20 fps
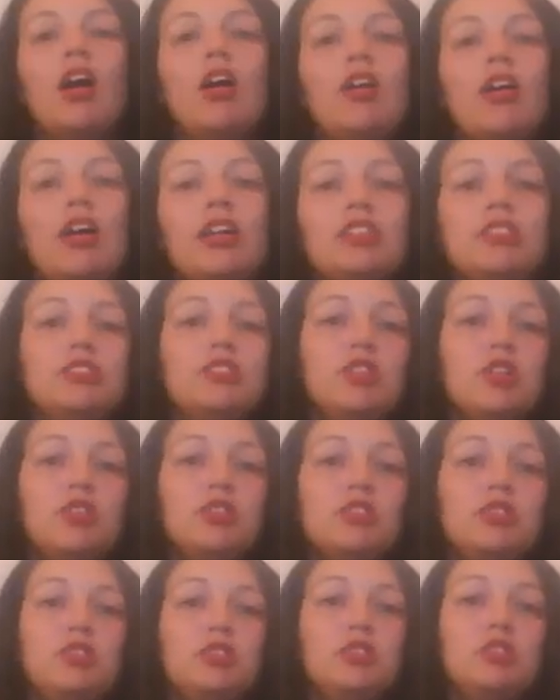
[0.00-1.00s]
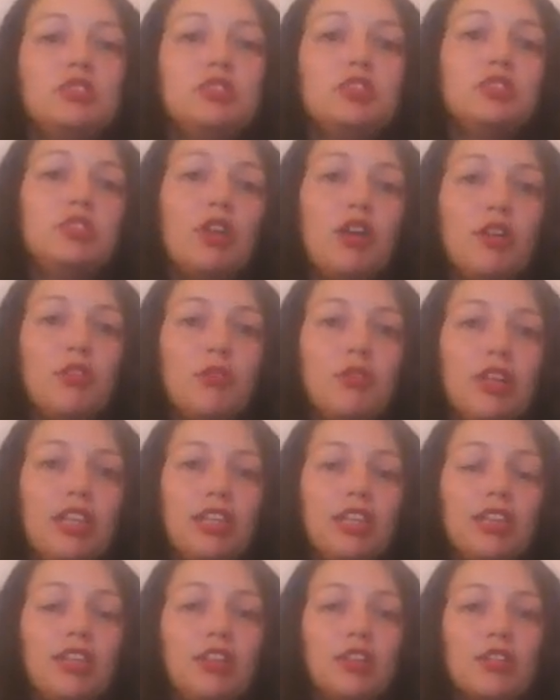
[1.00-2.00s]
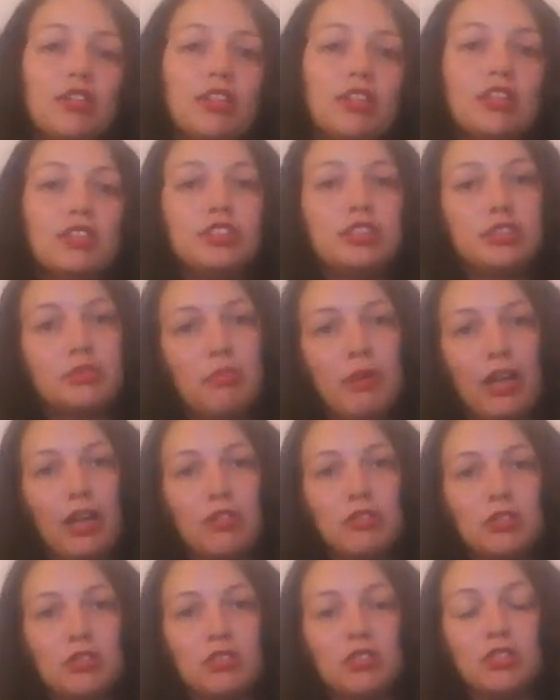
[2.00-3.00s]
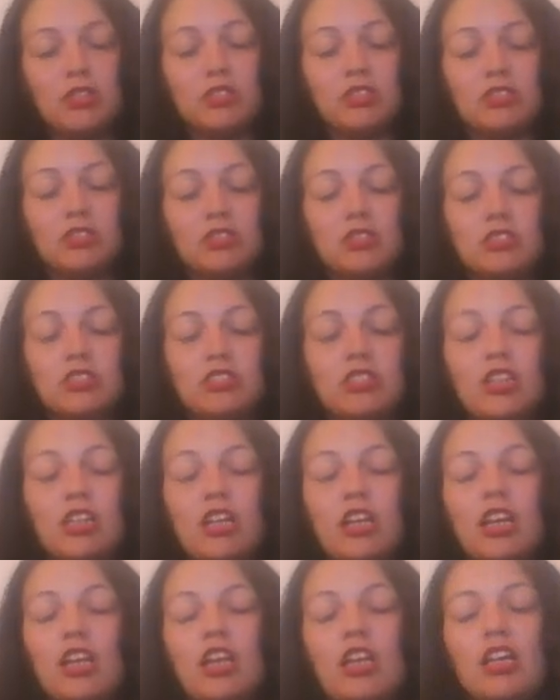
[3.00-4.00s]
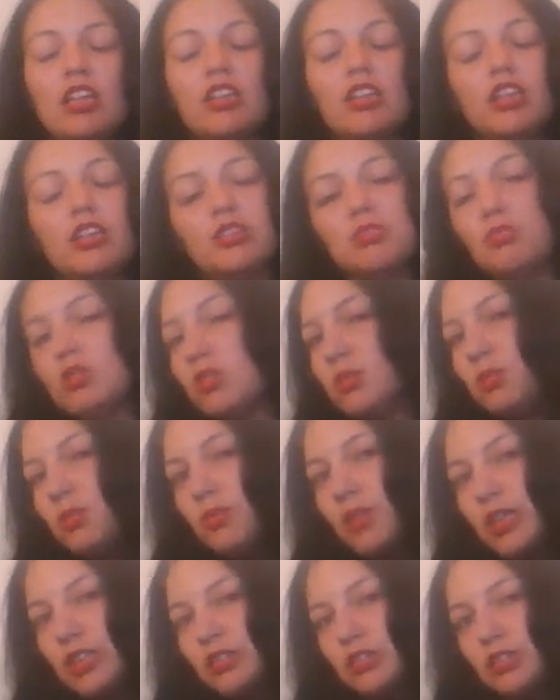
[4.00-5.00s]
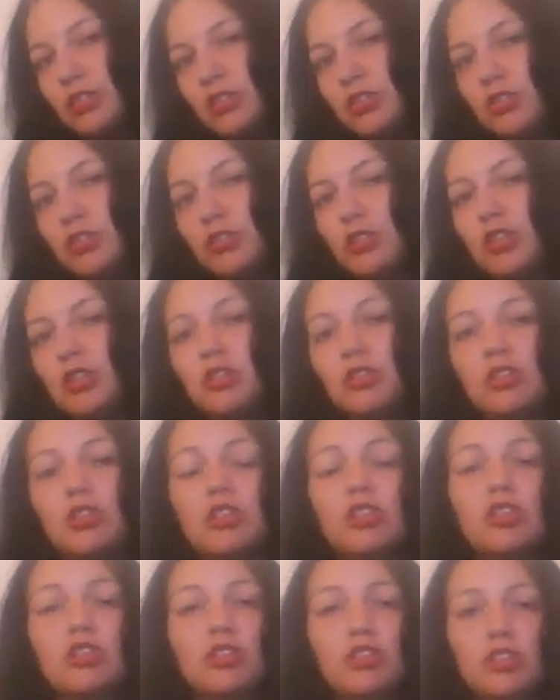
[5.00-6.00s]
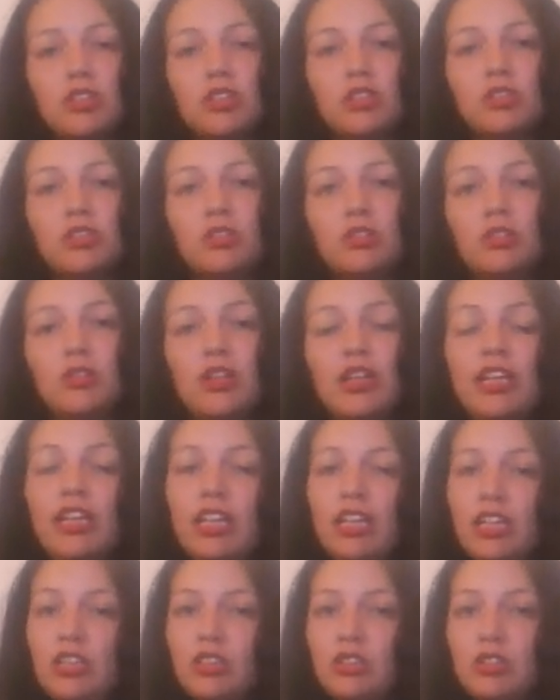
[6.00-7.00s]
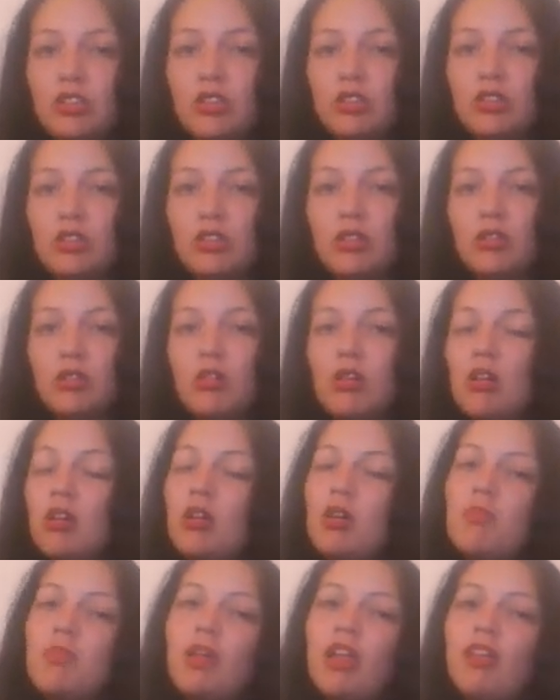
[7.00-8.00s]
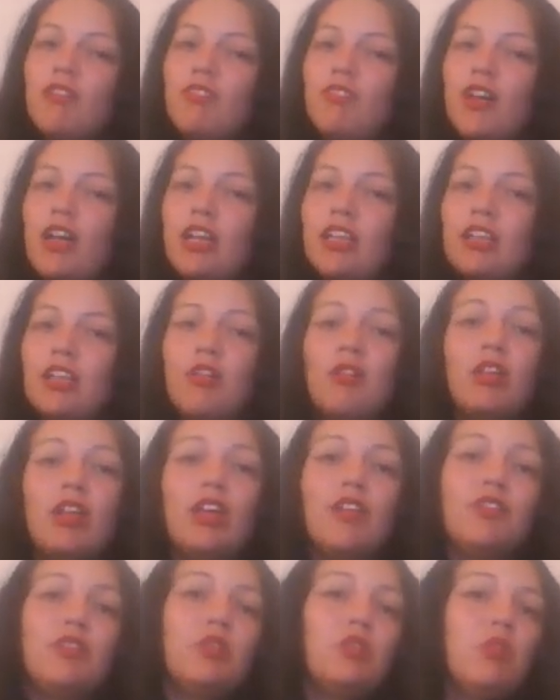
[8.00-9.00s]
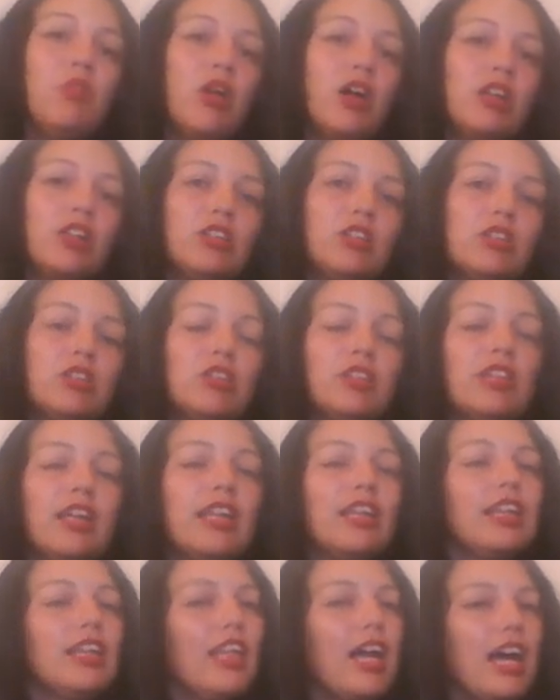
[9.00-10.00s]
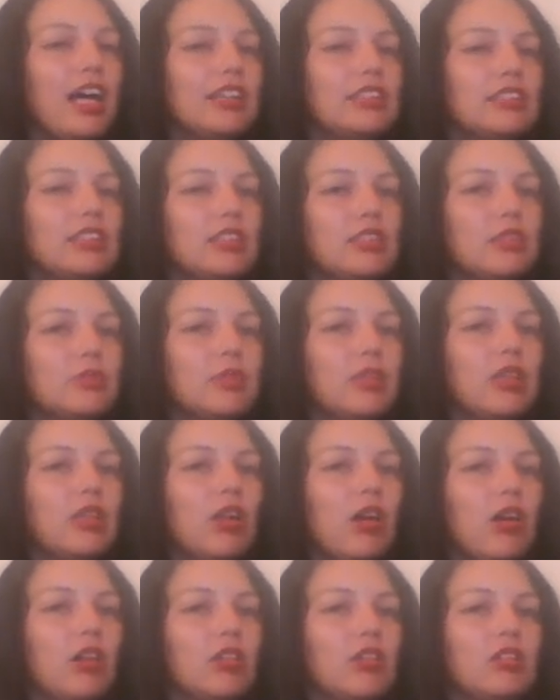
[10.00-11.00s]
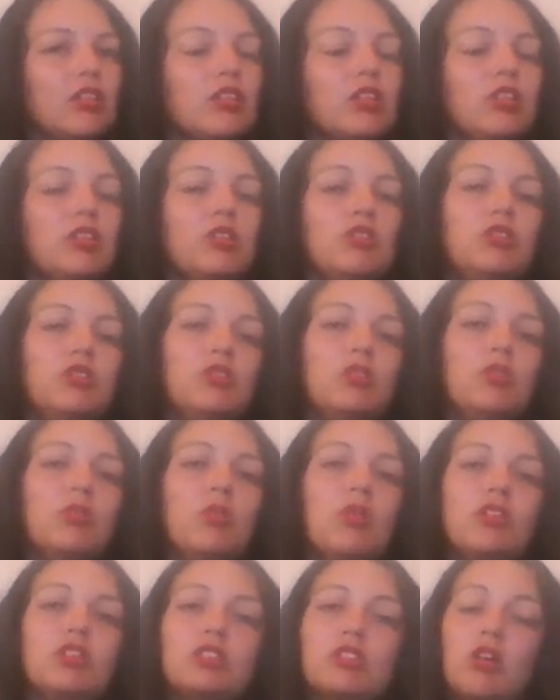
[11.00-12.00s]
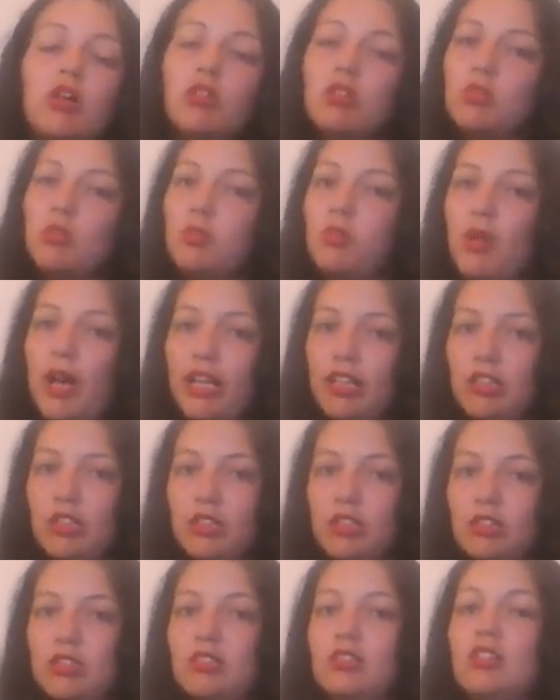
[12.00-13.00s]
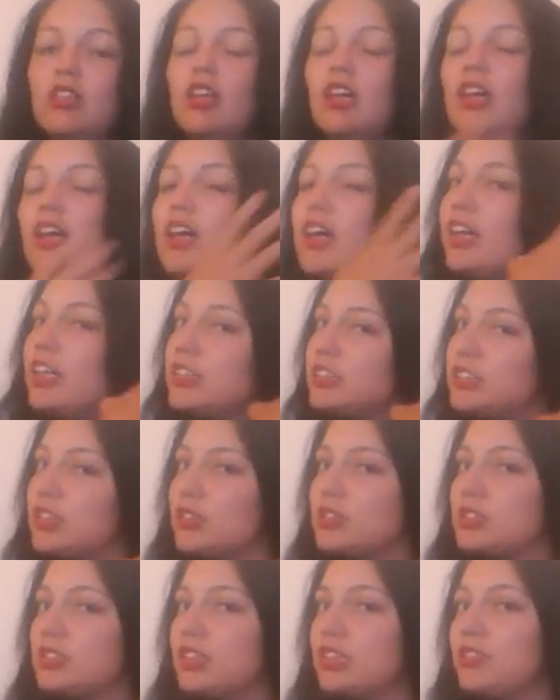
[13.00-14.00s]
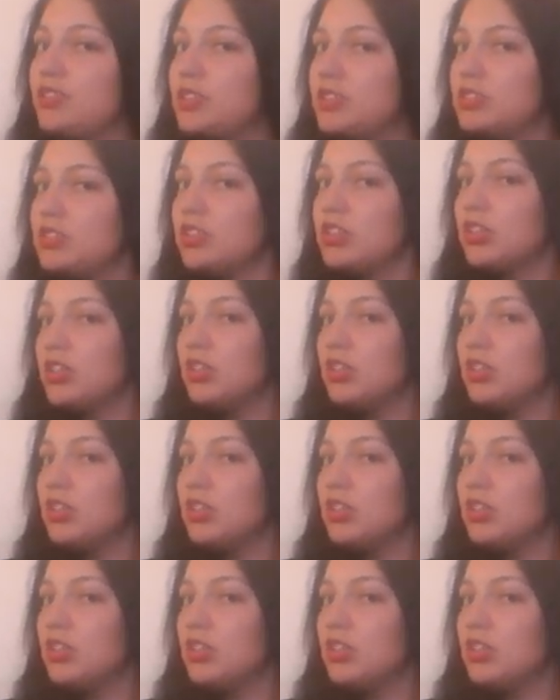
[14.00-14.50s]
Alright, so to start with your spiral curls, there's multiple ways you can do it. You can do a heat curl, but I find that if you want a curl that lasts a little bit longer, you do what is called a wet curl. And so instead of using a